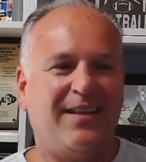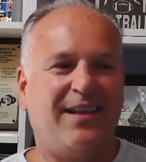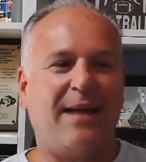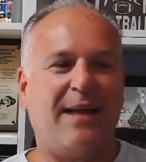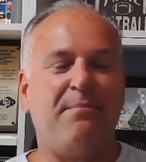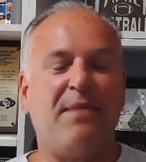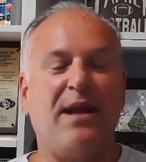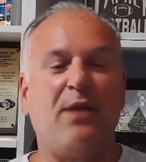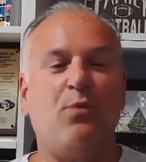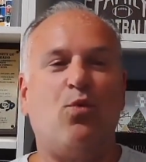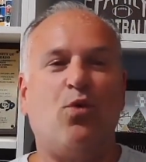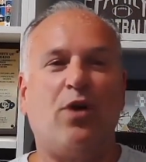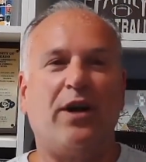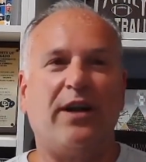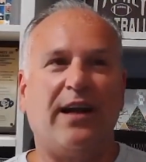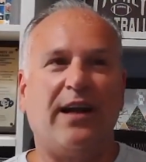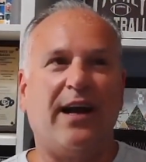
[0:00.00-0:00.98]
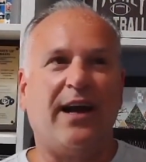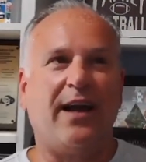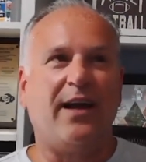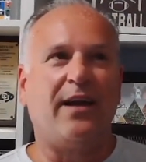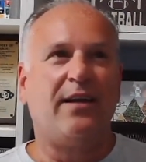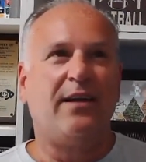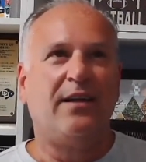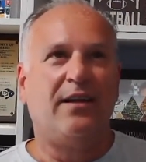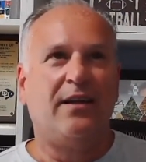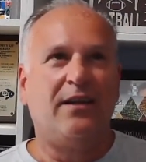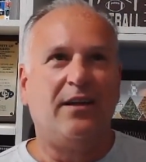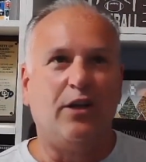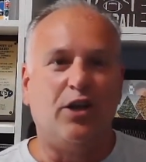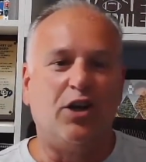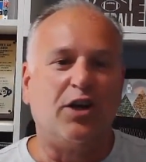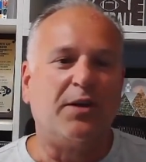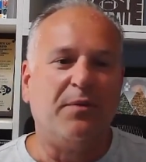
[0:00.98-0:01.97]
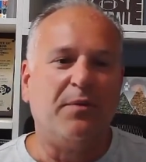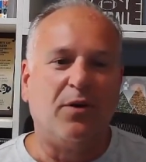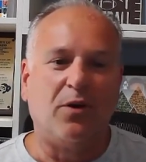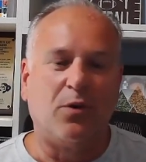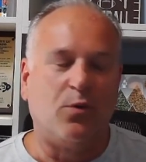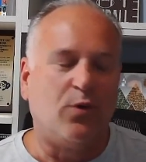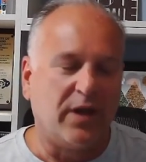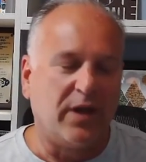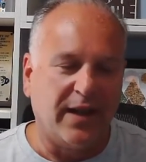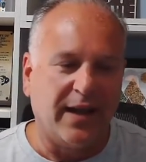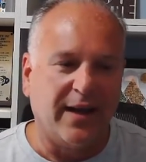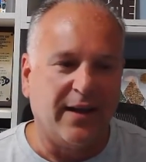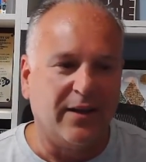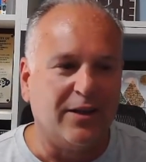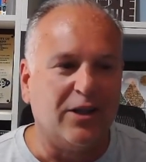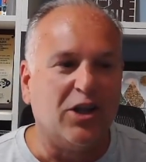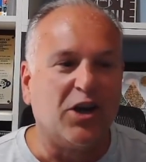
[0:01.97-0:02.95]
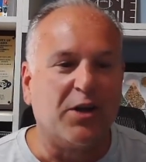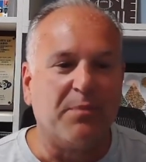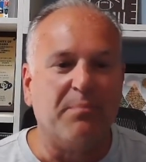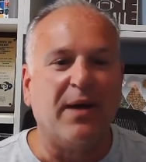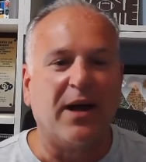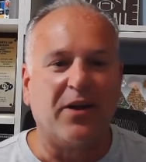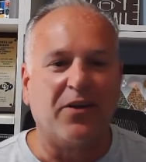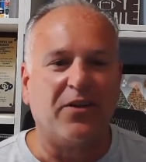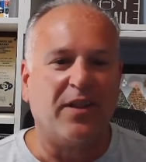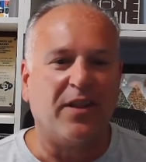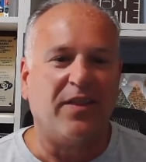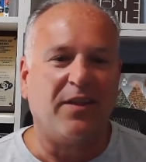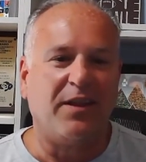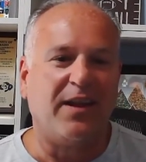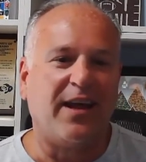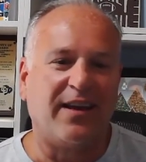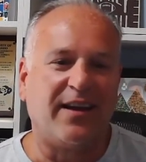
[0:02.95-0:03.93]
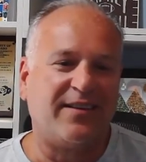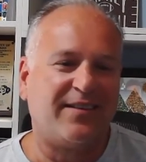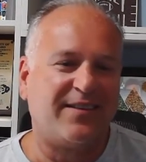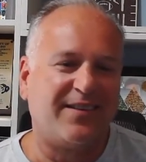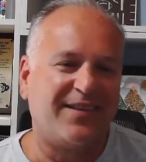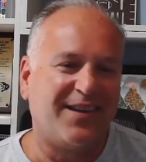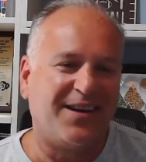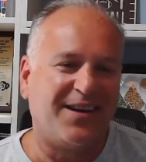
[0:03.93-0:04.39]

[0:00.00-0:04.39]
I made one guy look or one gal look better than the next.